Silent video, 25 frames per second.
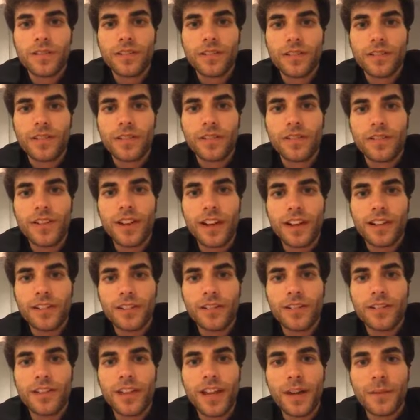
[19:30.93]
You've got
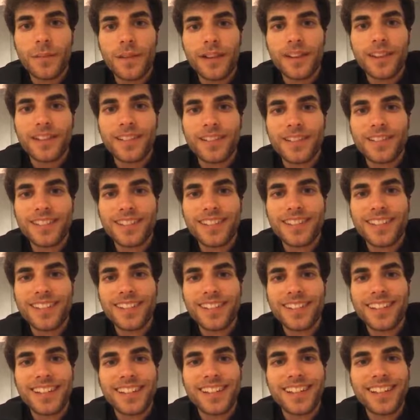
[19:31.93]
Udemy,
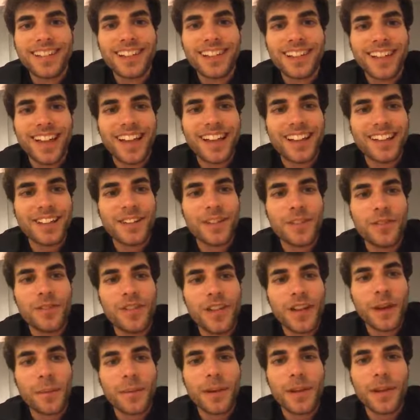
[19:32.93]
a
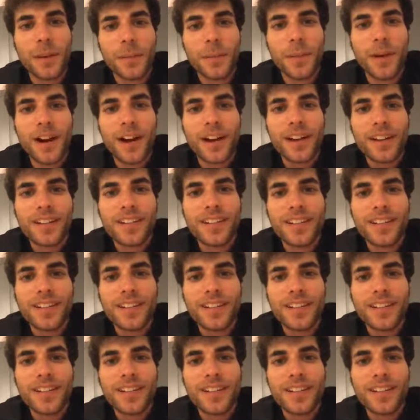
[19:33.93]
Udemy abroad.